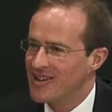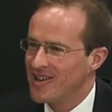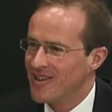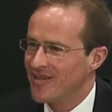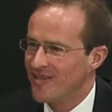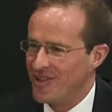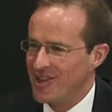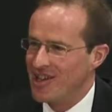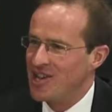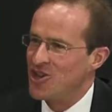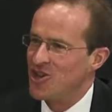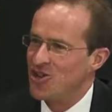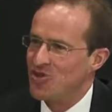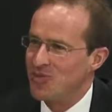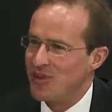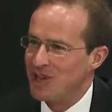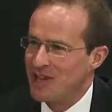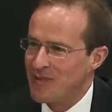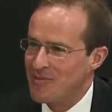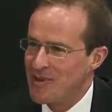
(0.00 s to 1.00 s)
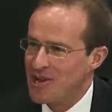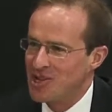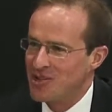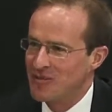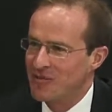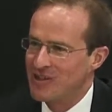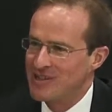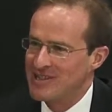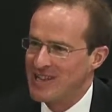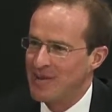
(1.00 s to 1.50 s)
for the European
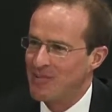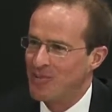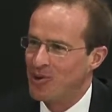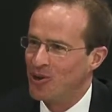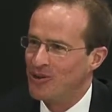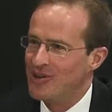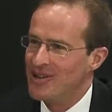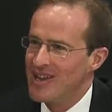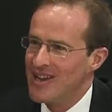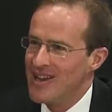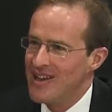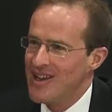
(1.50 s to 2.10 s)
Commission, for example,